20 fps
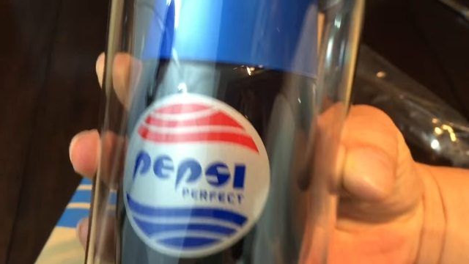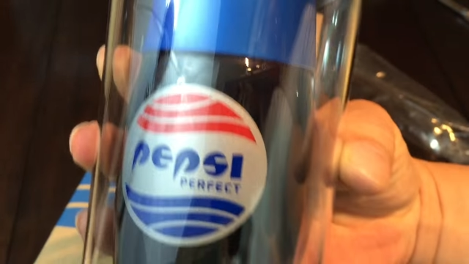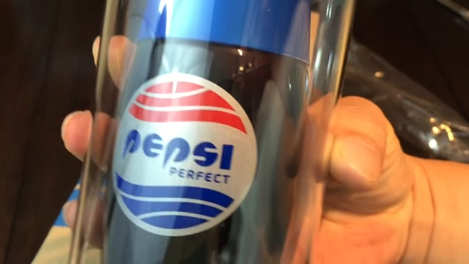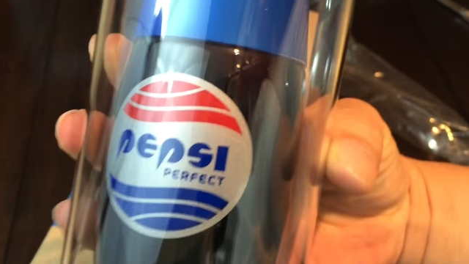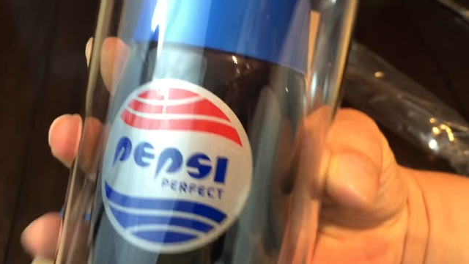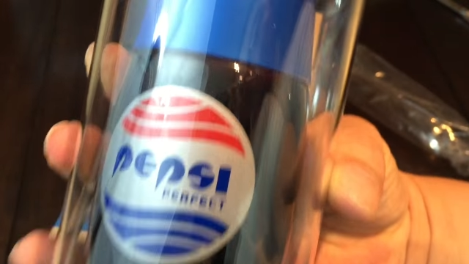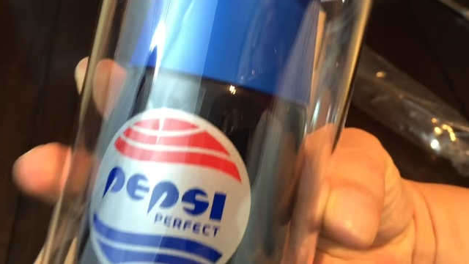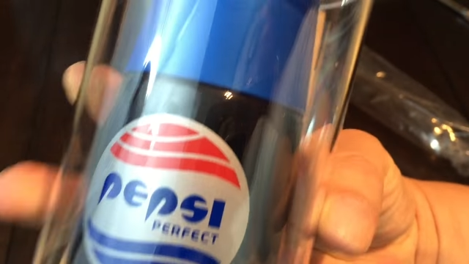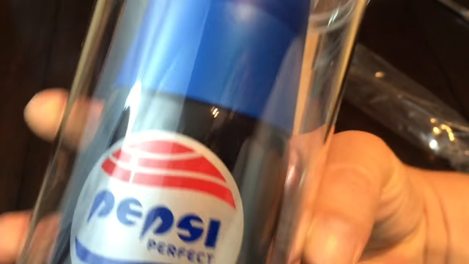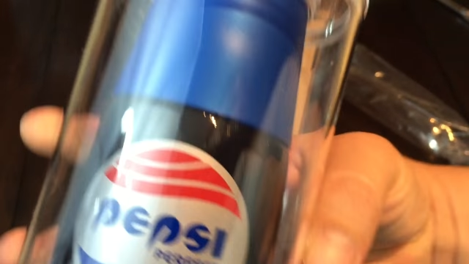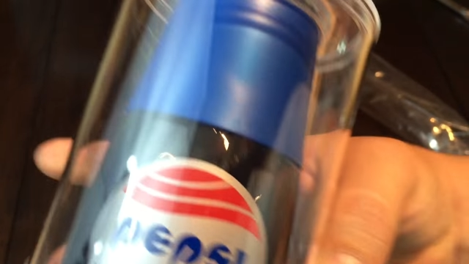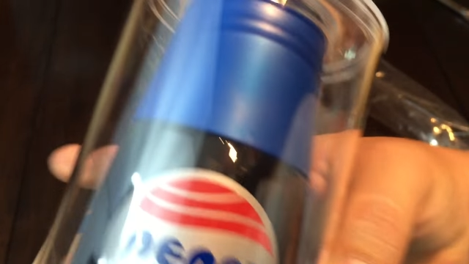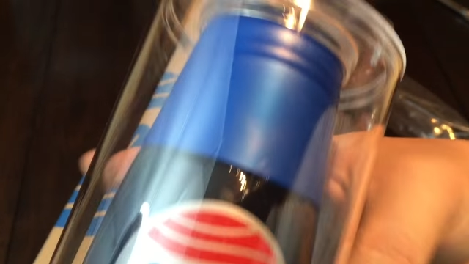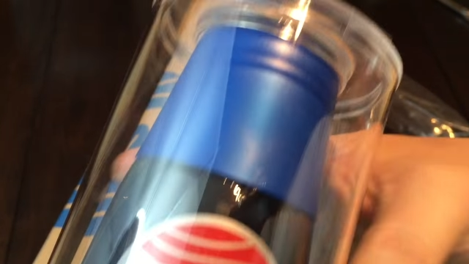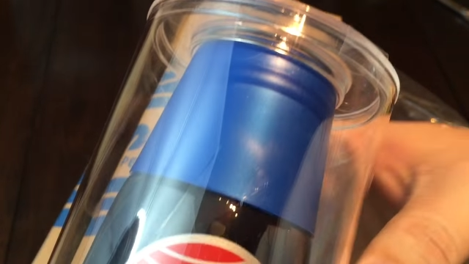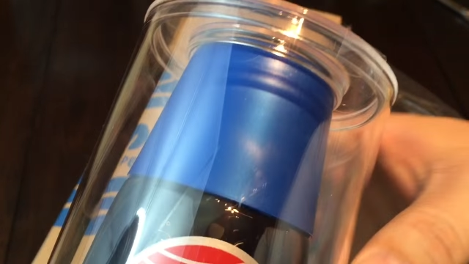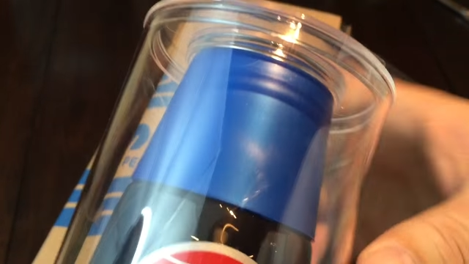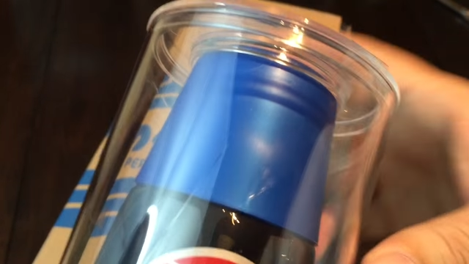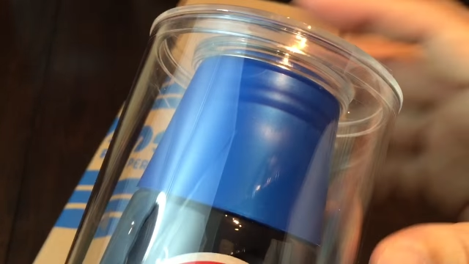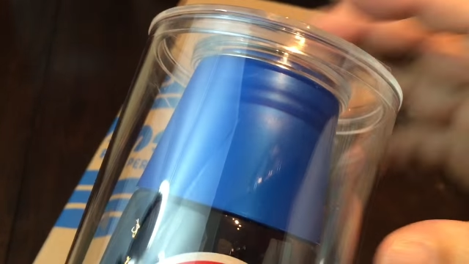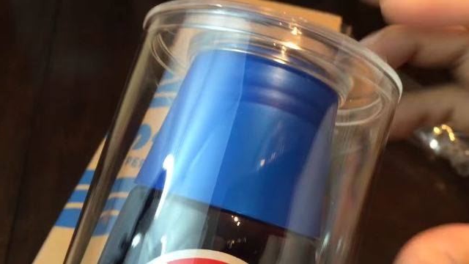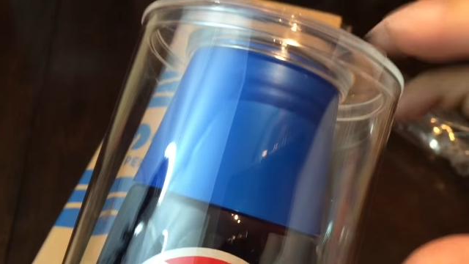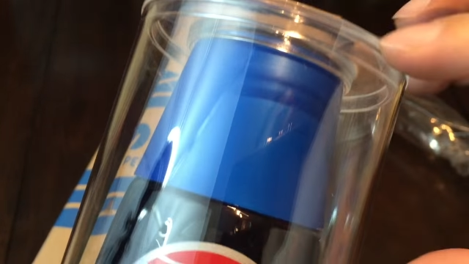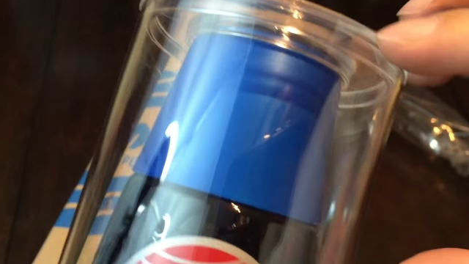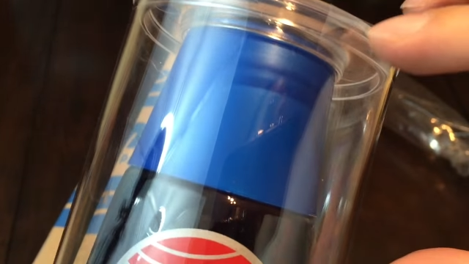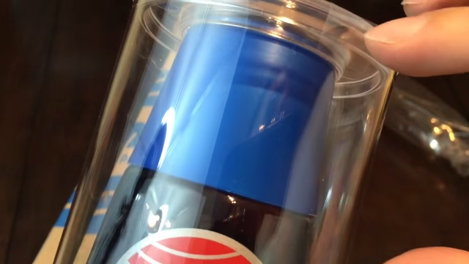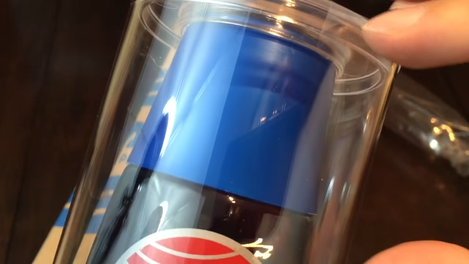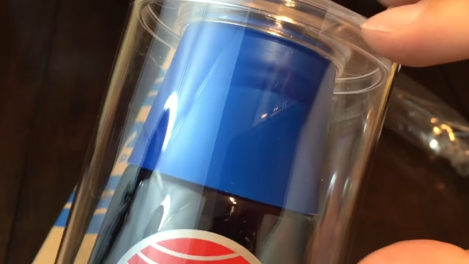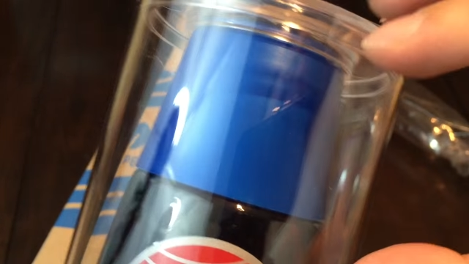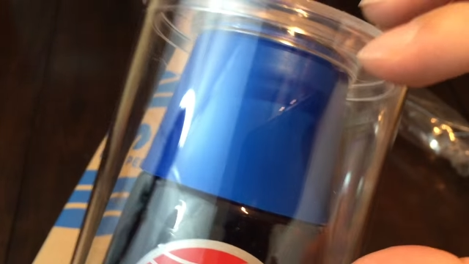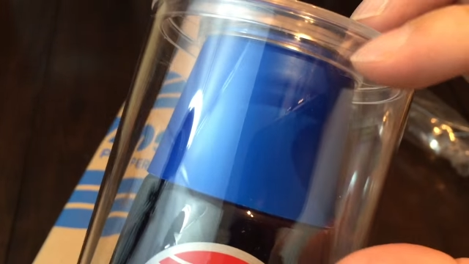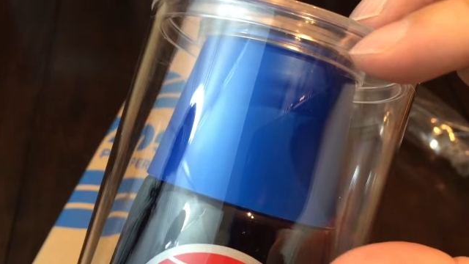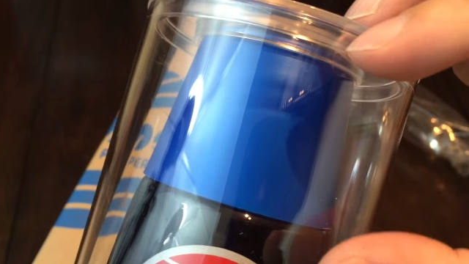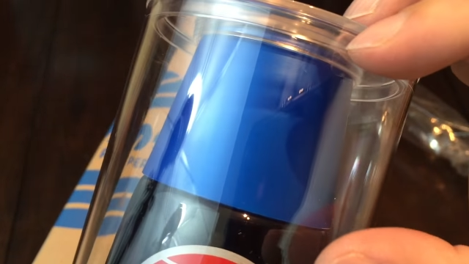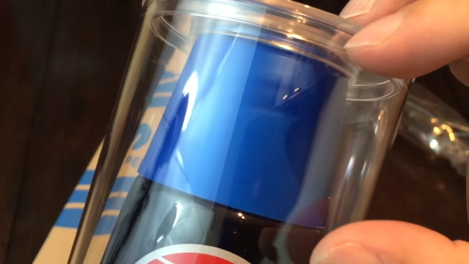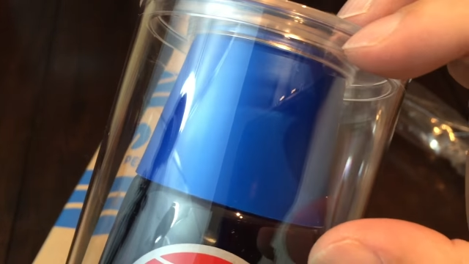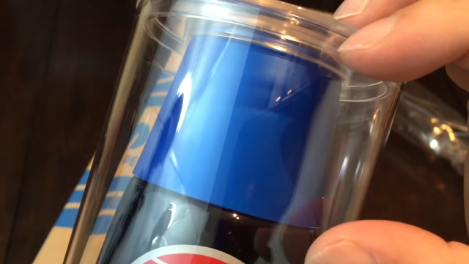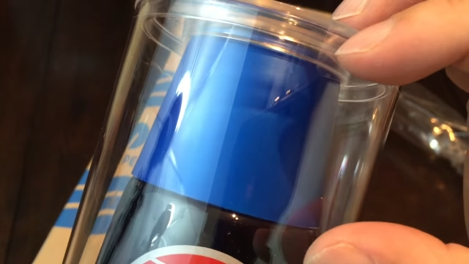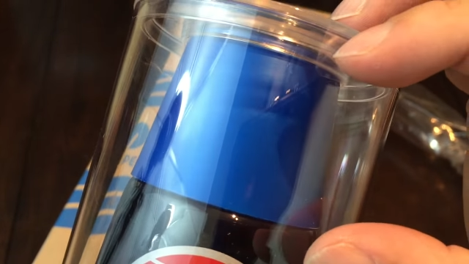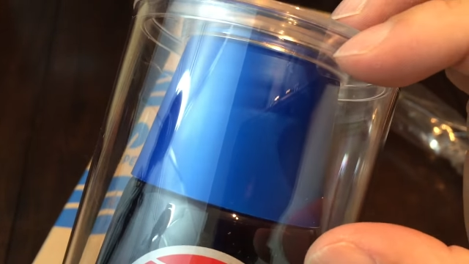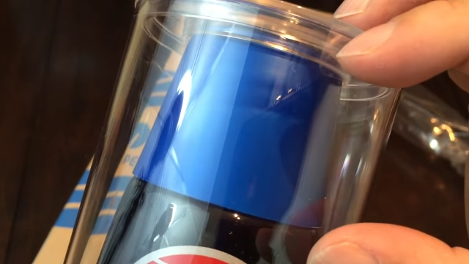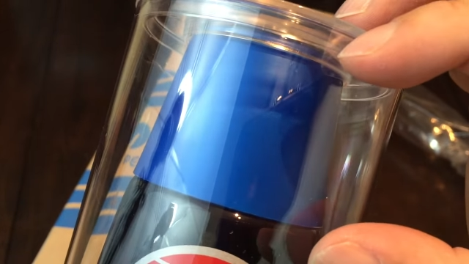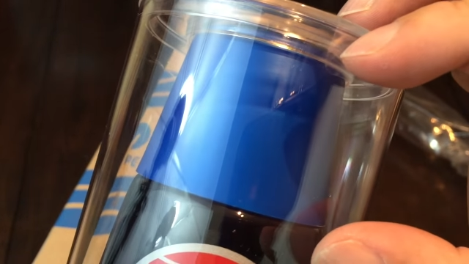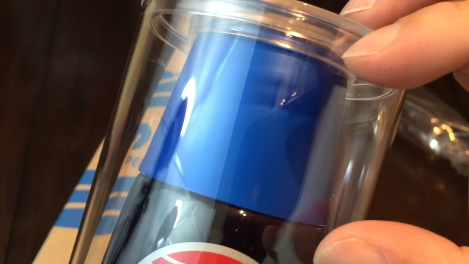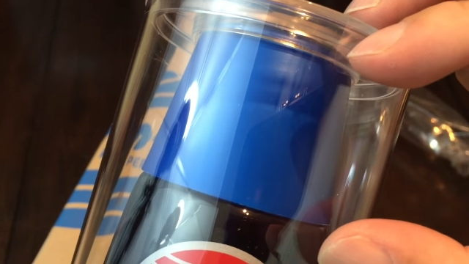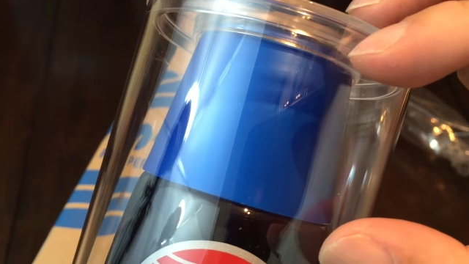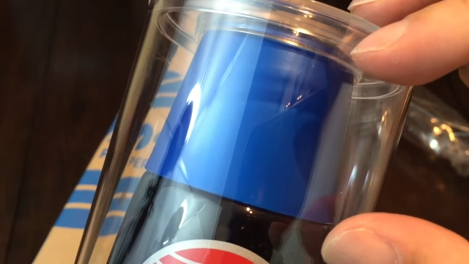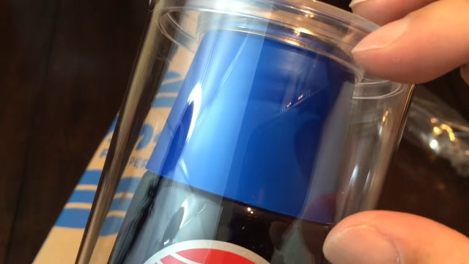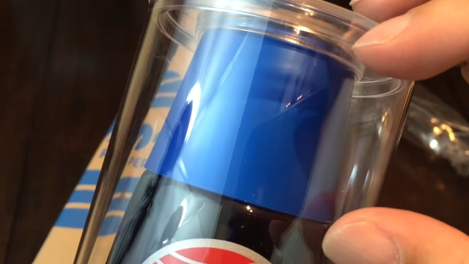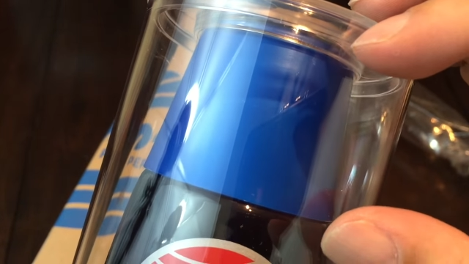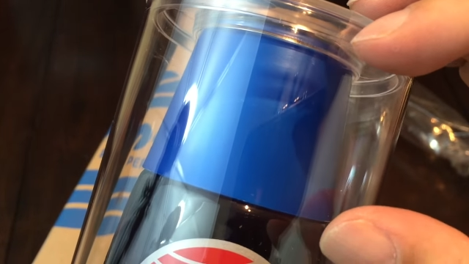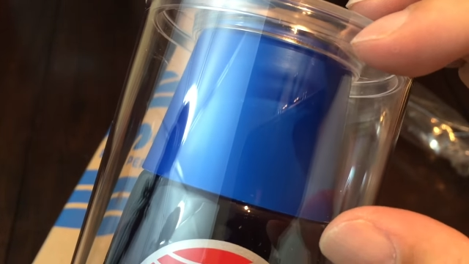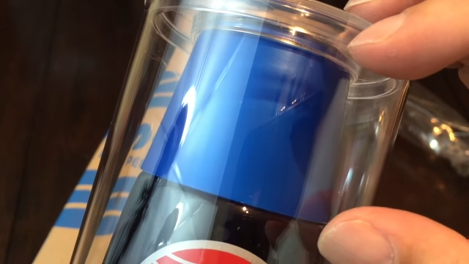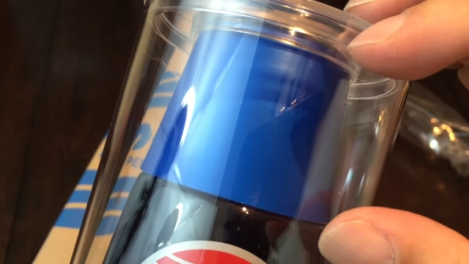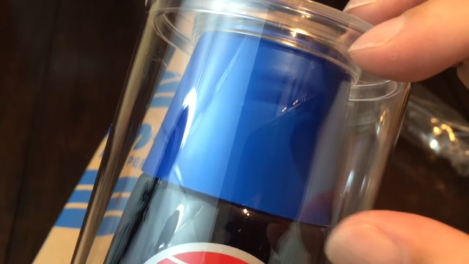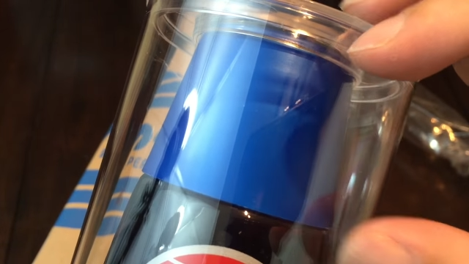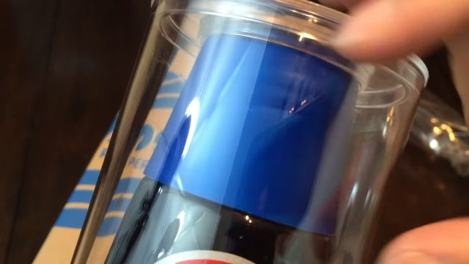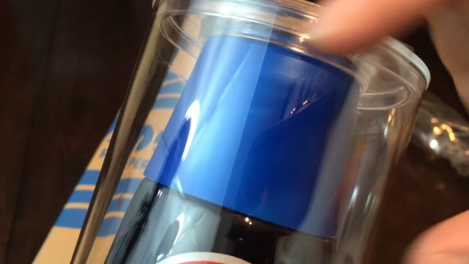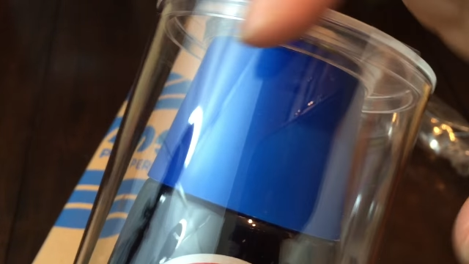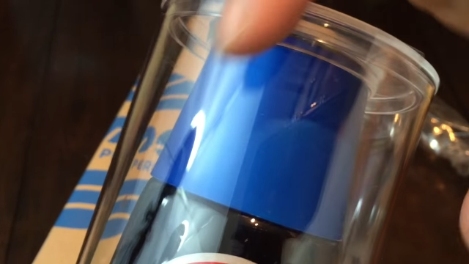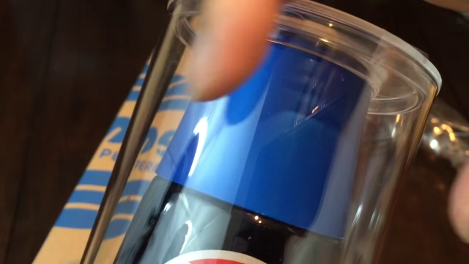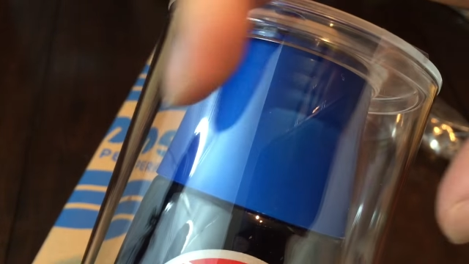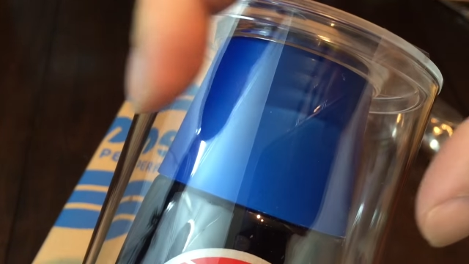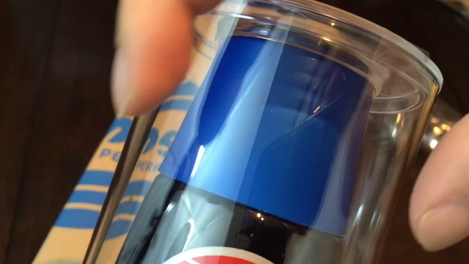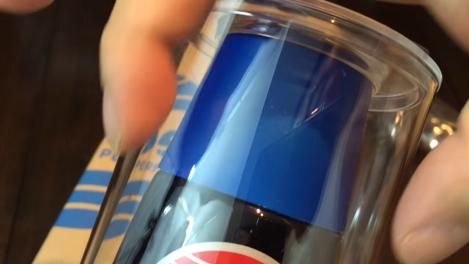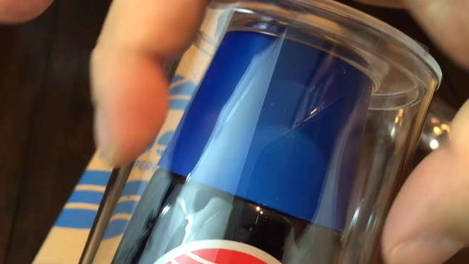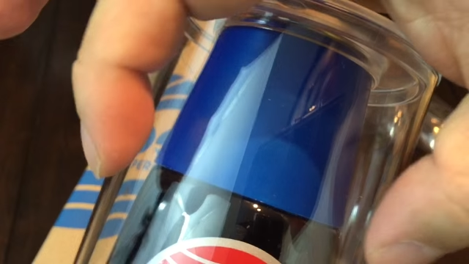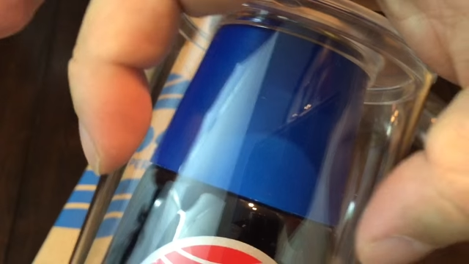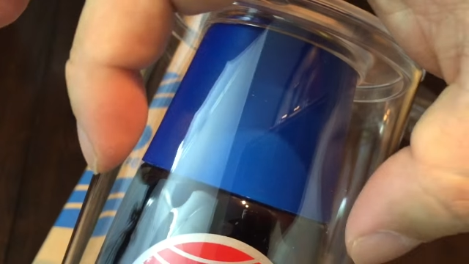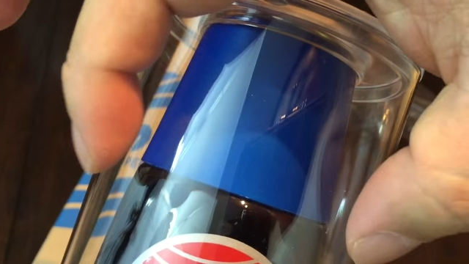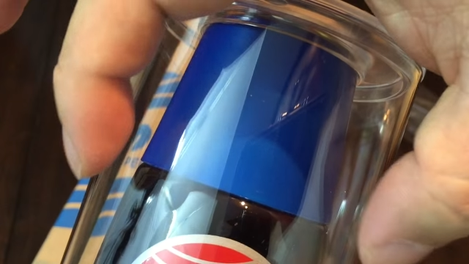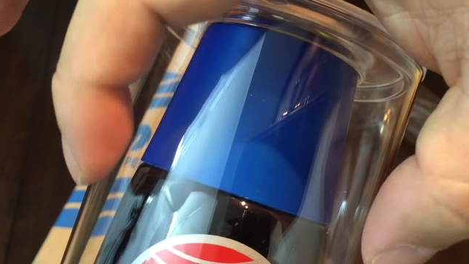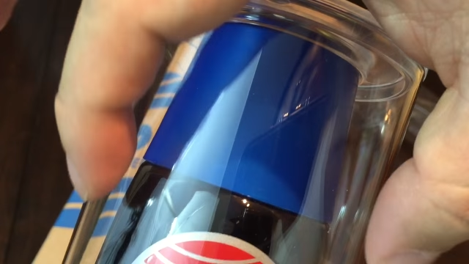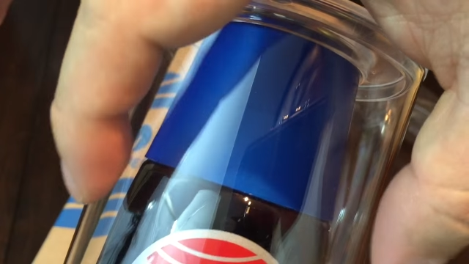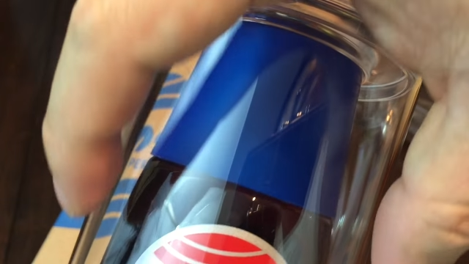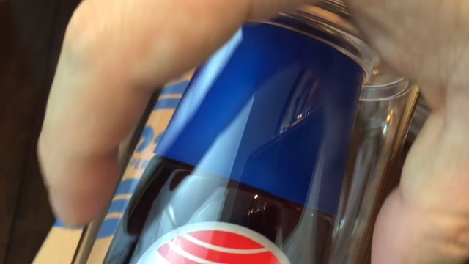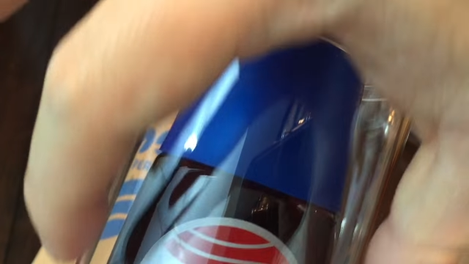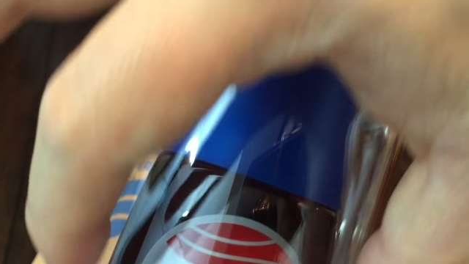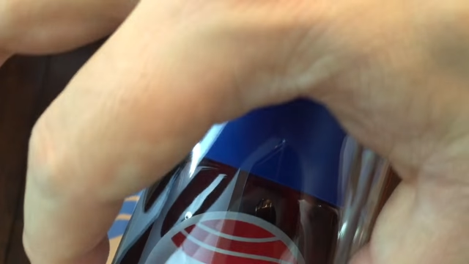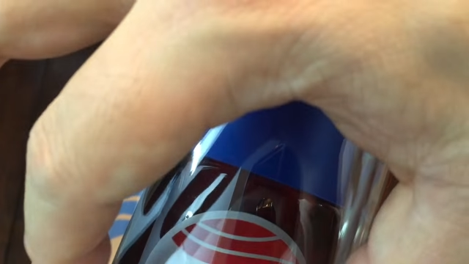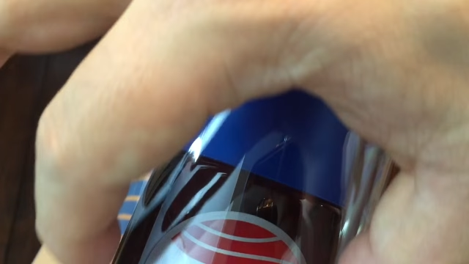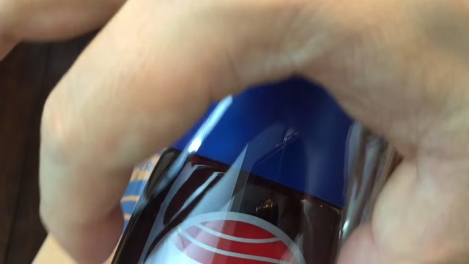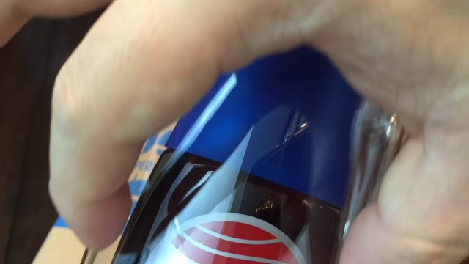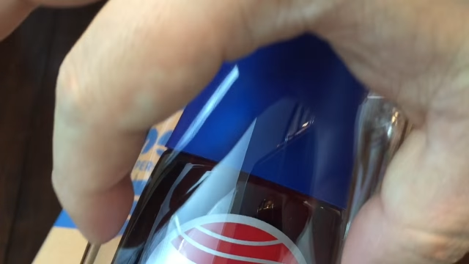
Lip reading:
No face is visible, so there are no lips to read.